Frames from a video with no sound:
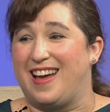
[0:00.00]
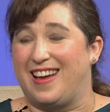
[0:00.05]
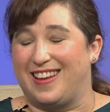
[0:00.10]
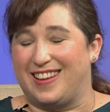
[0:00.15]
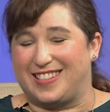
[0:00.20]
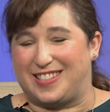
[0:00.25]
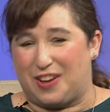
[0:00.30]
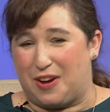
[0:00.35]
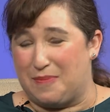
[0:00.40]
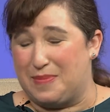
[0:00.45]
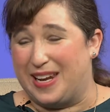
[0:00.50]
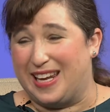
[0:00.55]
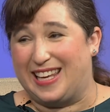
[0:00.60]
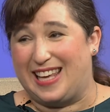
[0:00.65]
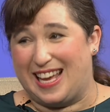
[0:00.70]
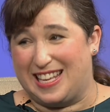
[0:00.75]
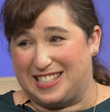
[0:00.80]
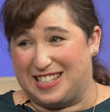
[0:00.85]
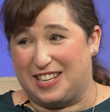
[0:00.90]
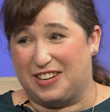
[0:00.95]
so I'm going to
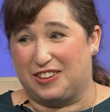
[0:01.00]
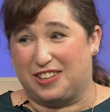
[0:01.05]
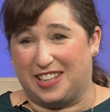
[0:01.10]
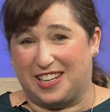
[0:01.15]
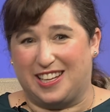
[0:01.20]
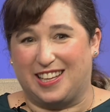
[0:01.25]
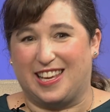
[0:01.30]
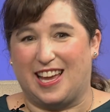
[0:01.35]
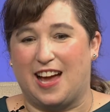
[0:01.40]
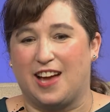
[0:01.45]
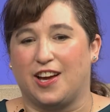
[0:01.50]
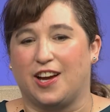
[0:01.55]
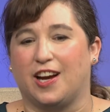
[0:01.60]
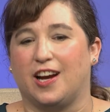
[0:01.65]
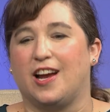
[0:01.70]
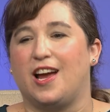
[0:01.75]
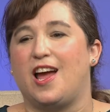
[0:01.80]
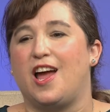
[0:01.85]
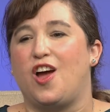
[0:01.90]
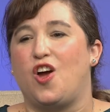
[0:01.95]
guess that you're a little younger
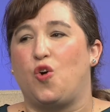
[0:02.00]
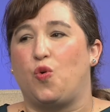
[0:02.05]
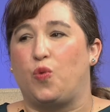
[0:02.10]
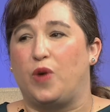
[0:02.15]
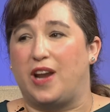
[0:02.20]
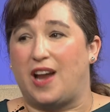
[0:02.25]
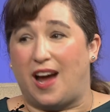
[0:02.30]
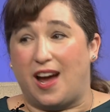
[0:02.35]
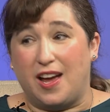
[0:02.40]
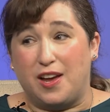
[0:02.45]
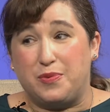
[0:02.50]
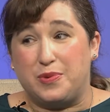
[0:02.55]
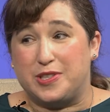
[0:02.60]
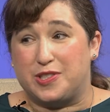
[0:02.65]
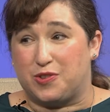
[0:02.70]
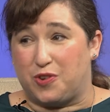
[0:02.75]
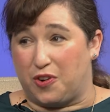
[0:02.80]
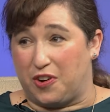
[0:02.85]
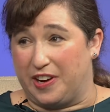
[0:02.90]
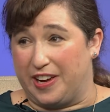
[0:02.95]
when I was
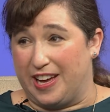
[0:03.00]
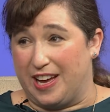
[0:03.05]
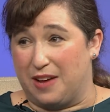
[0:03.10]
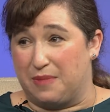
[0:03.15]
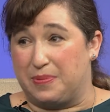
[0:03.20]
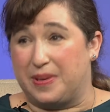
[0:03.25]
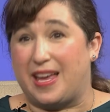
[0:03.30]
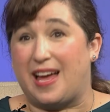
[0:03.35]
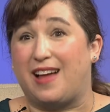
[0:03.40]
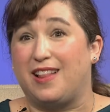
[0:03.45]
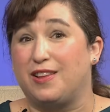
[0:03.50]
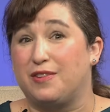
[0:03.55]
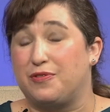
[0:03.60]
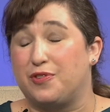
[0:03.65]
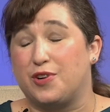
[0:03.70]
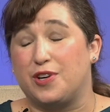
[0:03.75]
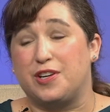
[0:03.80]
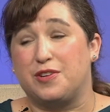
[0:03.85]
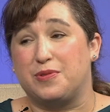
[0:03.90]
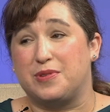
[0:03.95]
growing up,
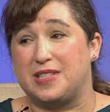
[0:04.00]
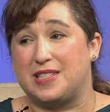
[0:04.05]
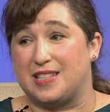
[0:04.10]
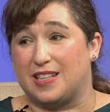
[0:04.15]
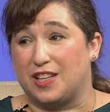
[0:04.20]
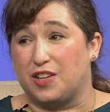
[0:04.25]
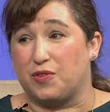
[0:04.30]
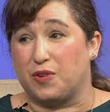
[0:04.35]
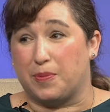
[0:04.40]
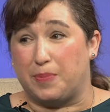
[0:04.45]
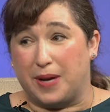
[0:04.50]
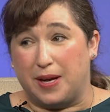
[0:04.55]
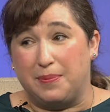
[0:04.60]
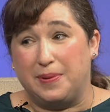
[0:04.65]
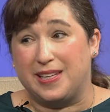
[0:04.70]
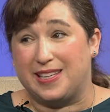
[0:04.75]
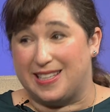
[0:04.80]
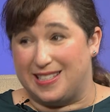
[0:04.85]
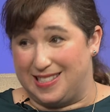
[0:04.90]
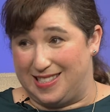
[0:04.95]
California was still a
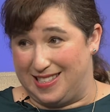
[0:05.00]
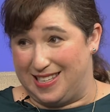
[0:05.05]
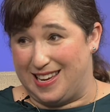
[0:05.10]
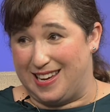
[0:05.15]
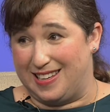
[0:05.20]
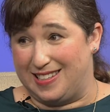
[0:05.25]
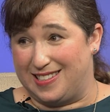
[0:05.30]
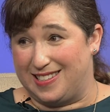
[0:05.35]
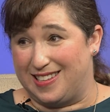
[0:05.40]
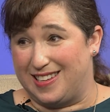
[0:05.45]
Republican state.